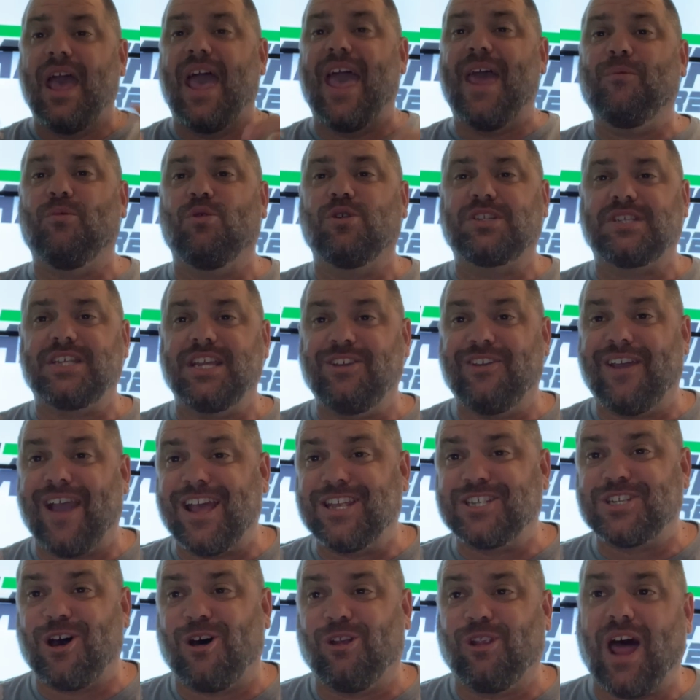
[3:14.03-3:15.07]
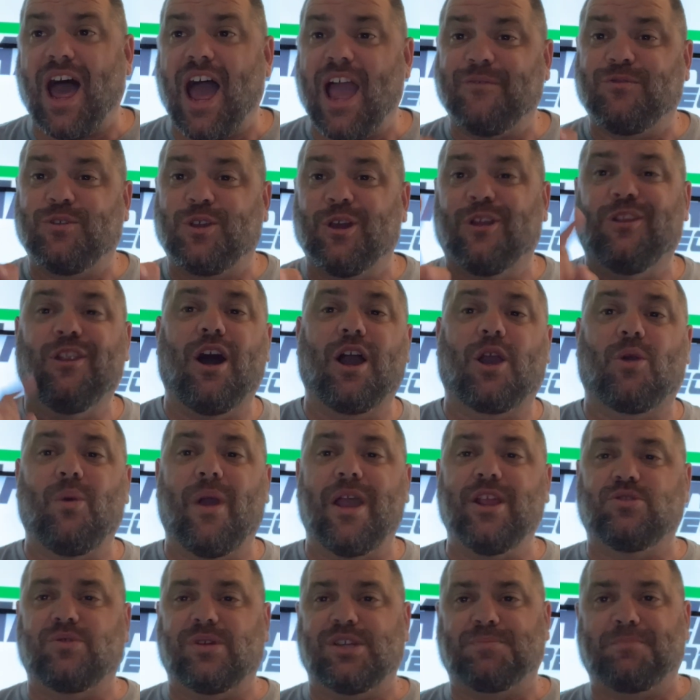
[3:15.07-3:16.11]
and we'll see you guys all live. Good luck,
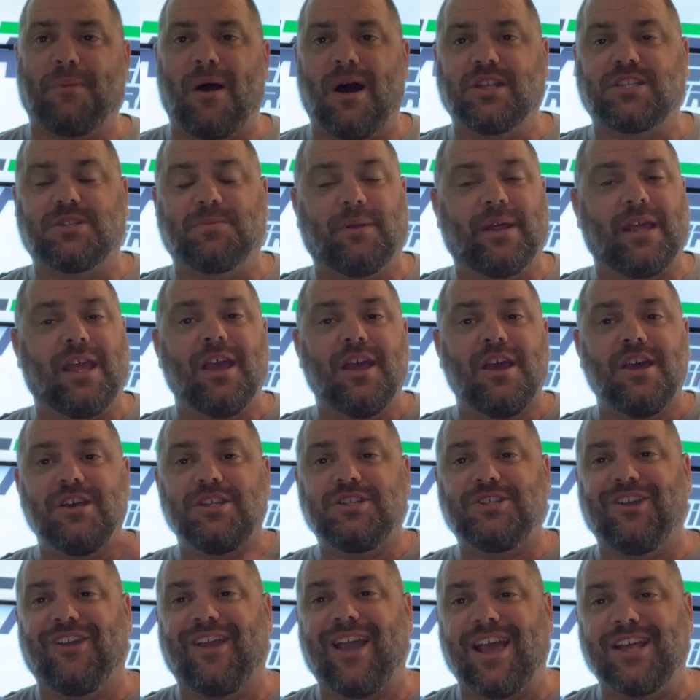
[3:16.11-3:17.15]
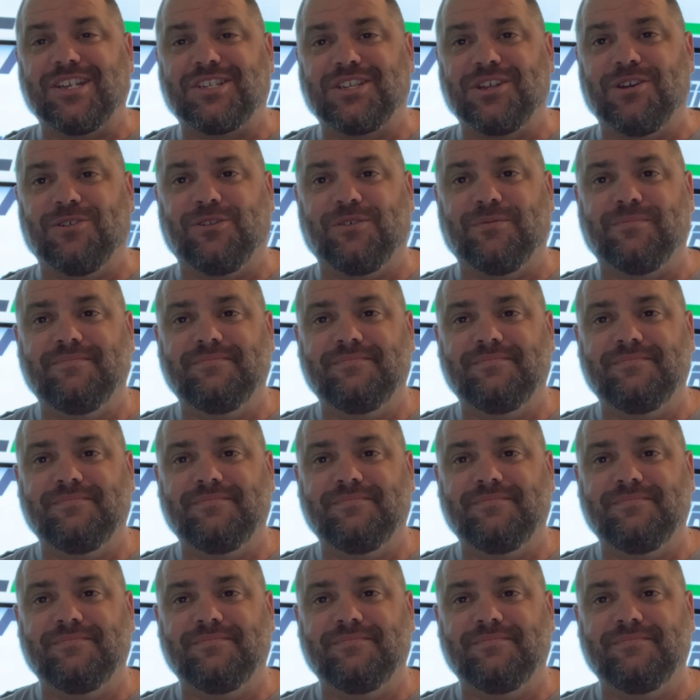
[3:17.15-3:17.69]
wager responsibly. See you guys soon.